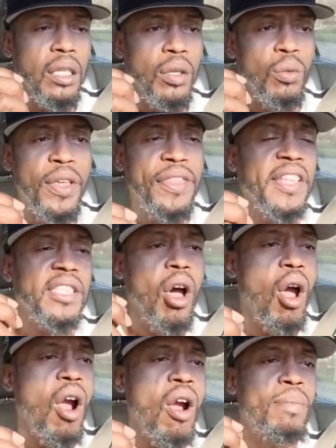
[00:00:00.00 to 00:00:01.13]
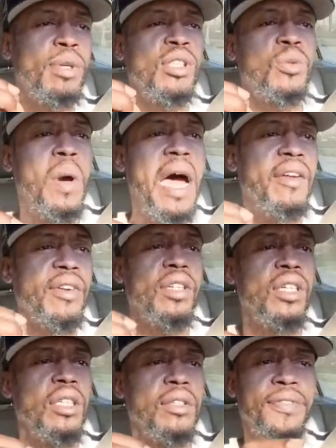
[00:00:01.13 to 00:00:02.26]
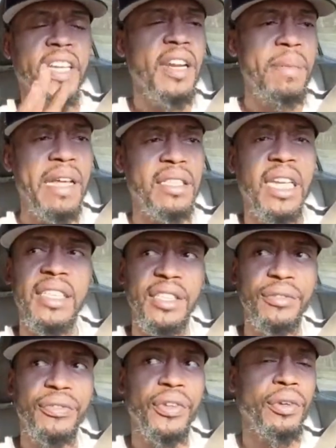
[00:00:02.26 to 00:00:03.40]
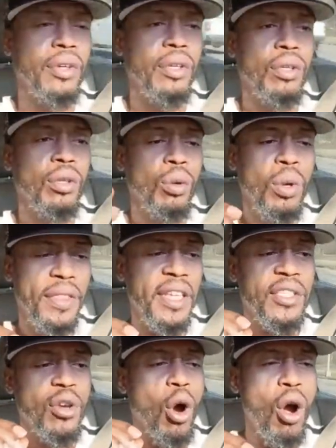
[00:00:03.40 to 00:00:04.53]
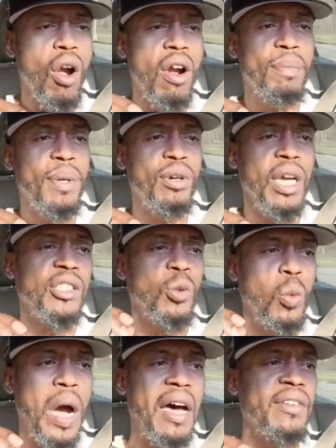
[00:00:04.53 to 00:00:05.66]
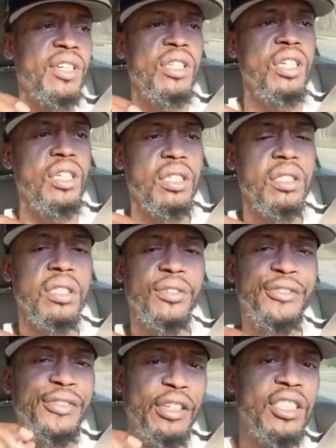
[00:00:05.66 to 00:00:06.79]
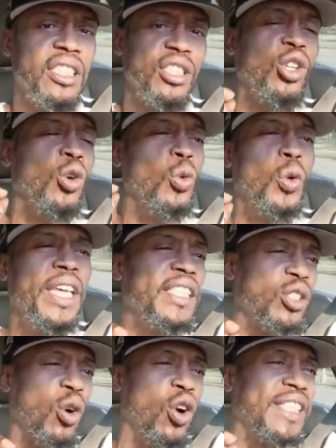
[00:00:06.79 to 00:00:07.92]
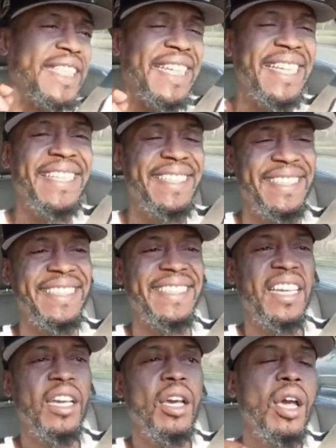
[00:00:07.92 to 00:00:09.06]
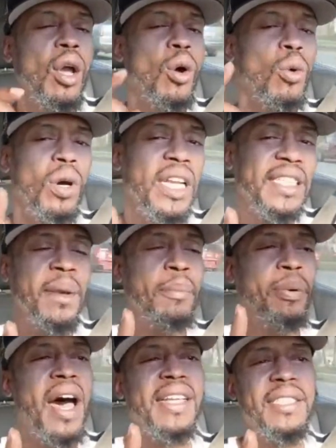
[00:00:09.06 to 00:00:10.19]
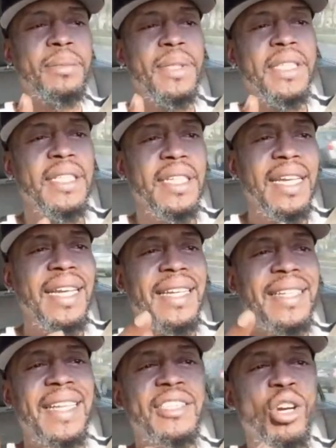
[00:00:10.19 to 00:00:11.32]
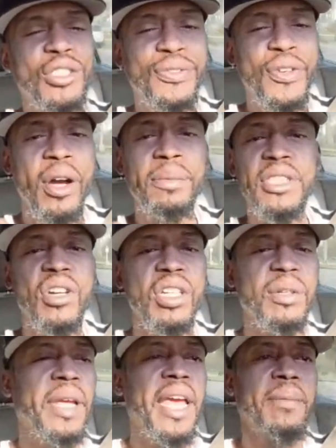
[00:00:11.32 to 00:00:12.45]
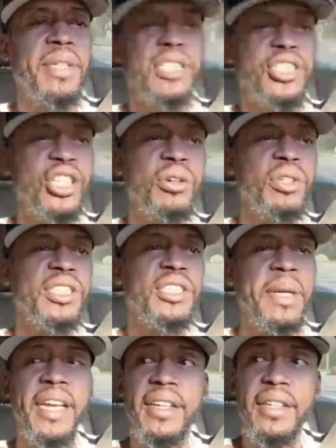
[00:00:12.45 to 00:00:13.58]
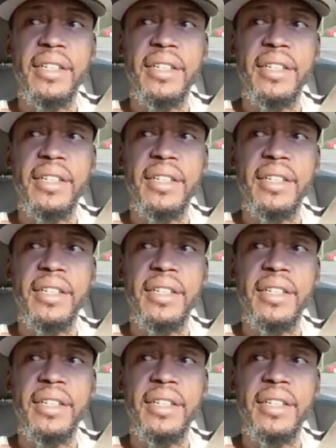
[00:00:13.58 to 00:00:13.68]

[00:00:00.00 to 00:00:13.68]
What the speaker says: With as horrible as Wilder looked, forget about Tyson Fury. With as horrible as Wilder looked versus Luis Ortiz, what is it possibly that George Foreman is going to be able to show this man?